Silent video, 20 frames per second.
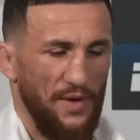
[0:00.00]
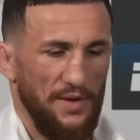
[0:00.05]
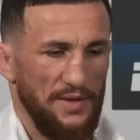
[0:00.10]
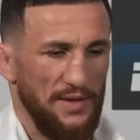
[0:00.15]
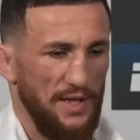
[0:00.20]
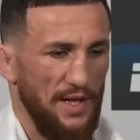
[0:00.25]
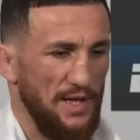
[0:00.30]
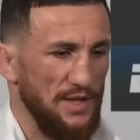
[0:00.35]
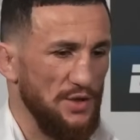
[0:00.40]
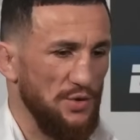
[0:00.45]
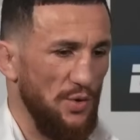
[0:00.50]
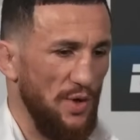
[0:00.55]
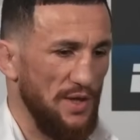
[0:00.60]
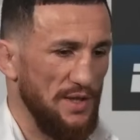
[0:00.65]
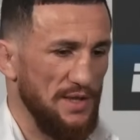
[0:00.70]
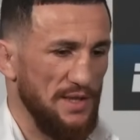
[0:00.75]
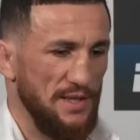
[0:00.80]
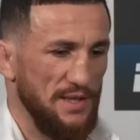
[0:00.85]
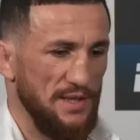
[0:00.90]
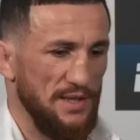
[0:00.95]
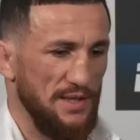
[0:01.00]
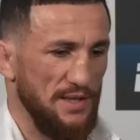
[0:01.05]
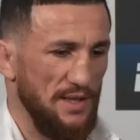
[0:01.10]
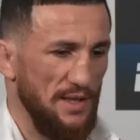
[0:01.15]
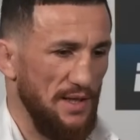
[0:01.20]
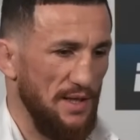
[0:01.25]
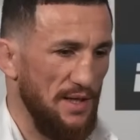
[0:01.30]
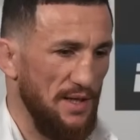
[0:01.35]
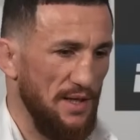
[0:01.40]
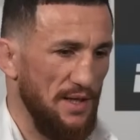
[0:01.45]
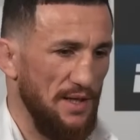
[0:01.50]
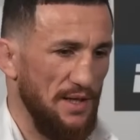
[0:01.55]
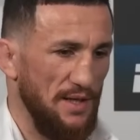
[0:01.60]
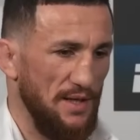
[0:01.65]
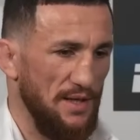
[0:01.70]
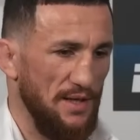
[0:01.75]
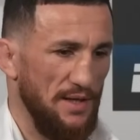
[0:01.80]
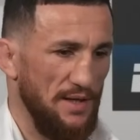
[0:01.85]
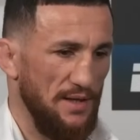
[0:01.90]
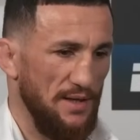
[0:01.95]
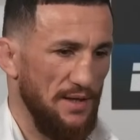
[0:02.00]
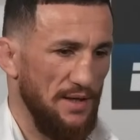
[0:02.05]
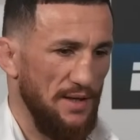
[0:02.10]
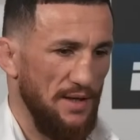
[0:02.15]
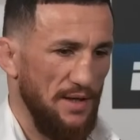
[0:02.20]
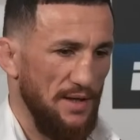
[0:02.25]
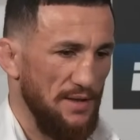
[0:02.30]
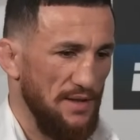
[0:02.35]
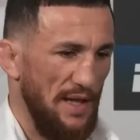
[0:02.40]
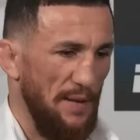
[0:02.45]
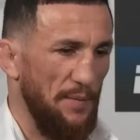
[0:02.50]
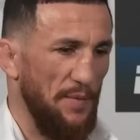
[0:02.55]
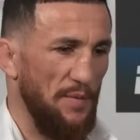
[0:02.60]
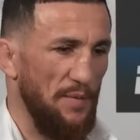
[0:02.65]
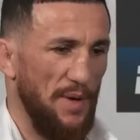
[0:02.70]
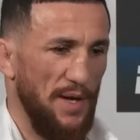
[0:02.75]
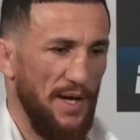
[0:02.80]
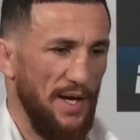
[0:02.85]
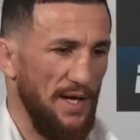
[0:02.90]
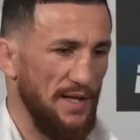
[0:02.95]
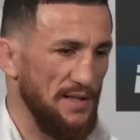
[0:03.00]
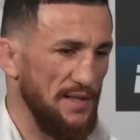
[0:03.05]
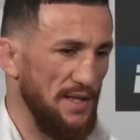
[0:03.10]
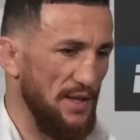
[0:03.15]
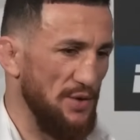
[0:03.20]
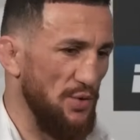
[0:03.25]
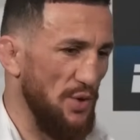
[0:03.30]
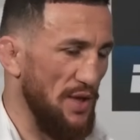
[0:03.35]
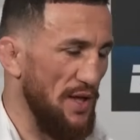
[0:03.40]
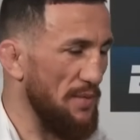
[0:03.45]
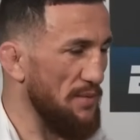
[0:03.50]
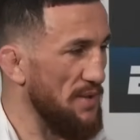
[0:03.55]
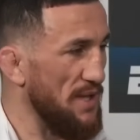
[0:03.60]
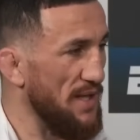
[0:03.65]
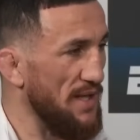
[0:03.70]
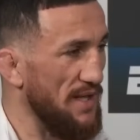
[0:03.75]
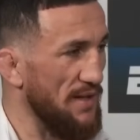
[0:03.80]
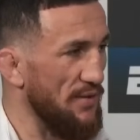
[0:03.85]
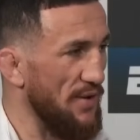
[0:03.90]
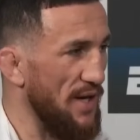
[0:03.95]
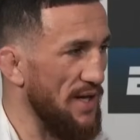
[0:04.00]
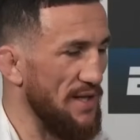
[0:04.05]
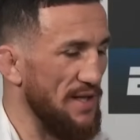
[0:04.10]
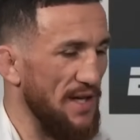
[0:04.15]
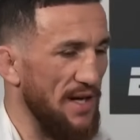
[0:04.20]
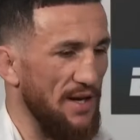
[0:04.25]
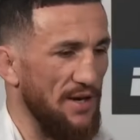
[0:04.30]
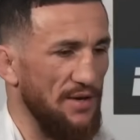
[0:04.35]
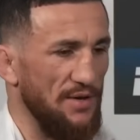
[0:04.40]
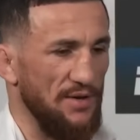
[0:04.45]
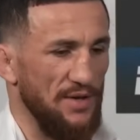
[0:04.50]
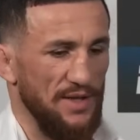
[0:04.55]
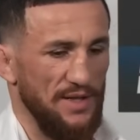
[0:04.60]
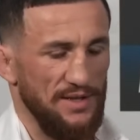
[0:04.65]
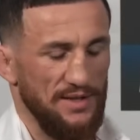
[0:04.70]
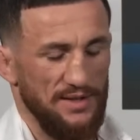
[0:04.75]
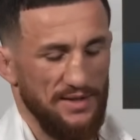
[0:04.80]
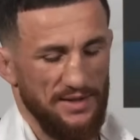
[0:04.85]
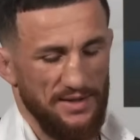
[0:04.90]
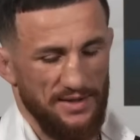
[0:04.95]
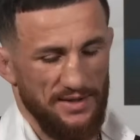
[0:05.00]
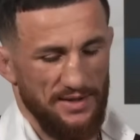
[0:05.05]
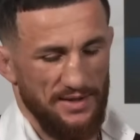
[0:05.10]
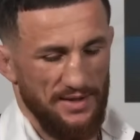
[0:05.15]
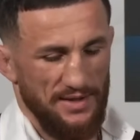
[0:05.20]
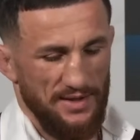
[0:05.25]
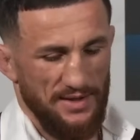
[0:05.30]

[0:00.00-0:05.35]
That's what's top of my hands. That's what I'm thinking right now, and